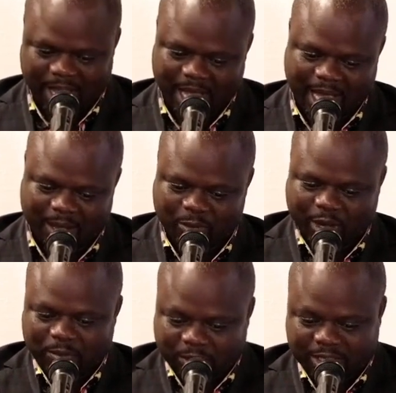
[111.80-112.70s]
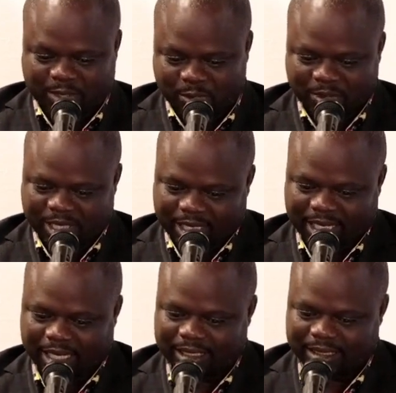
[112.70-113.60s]
I'm quite pleased to be
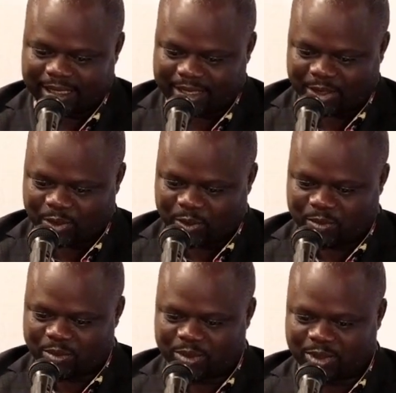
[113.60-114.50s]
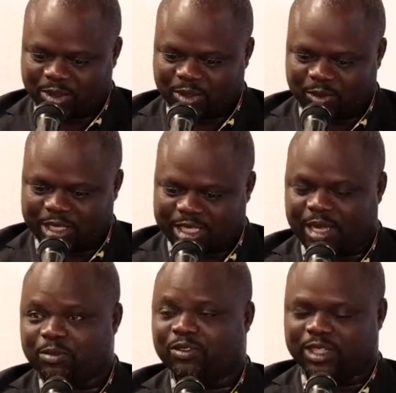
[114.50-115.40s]
here in this room with
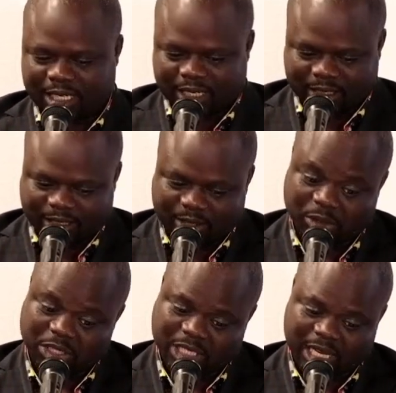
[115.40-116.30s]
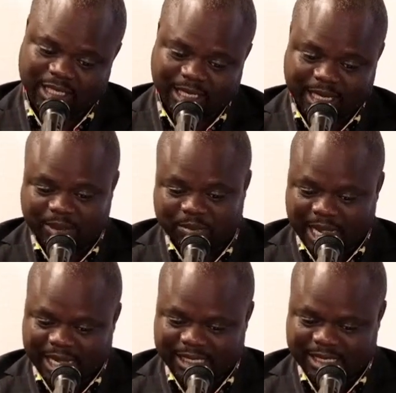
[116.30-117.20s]
some of the technologically great
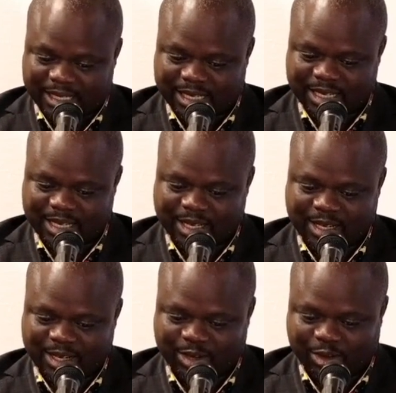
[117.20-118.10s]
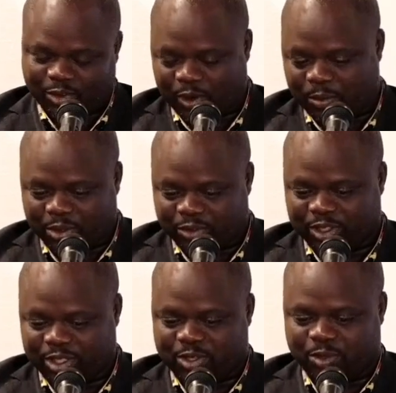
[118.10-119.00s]
minds of our
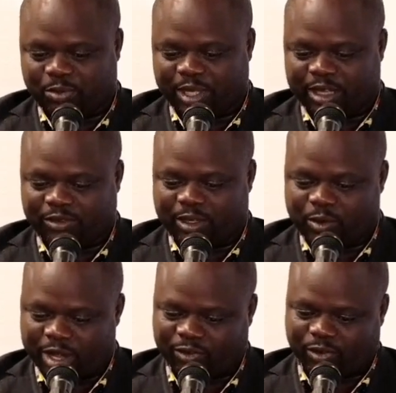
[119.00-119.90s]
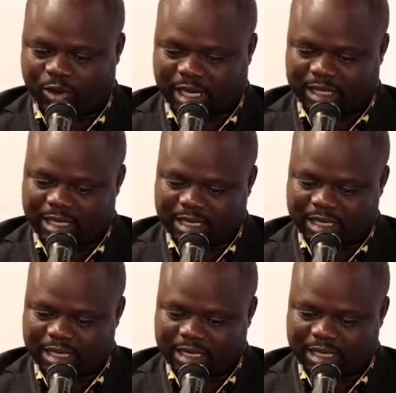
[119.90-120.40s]
province to pave a way forward